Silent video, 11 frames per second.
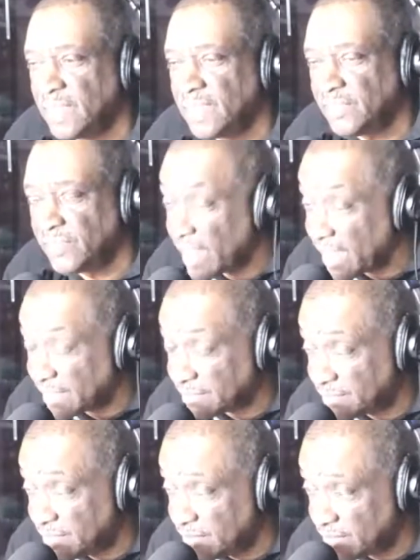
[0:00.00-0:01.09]
You had,
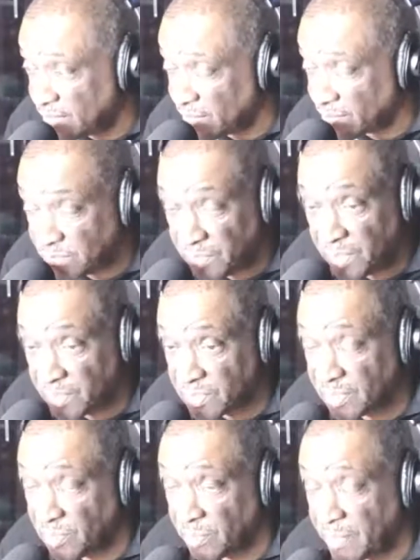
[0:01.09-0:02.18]
2 years
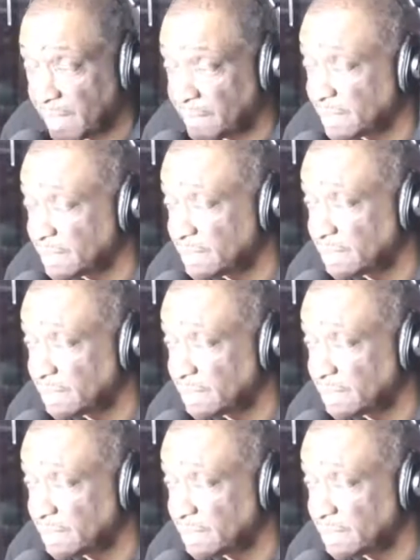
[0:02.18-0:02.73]
under Obama.